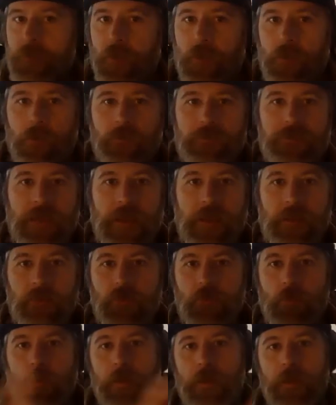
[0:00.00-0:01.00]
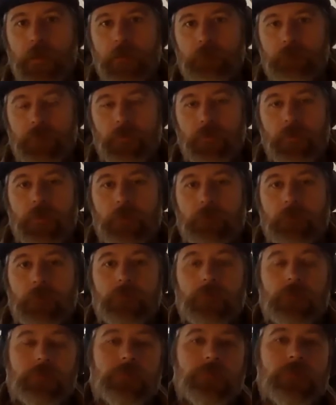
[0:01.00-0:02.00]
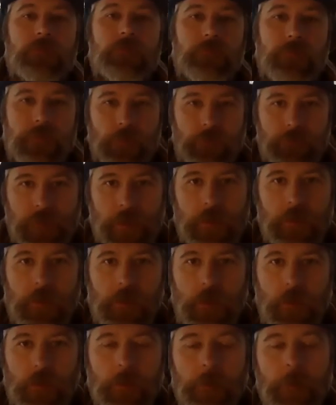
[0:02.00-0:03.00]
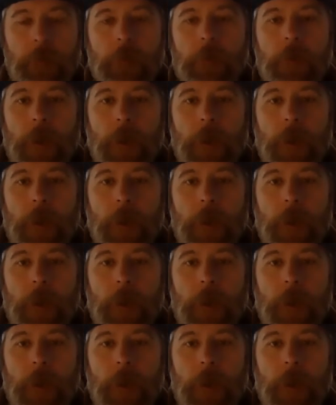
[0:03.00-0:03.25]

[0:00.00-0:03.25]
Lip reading: 10, 20, 30 revolutions without that clunk.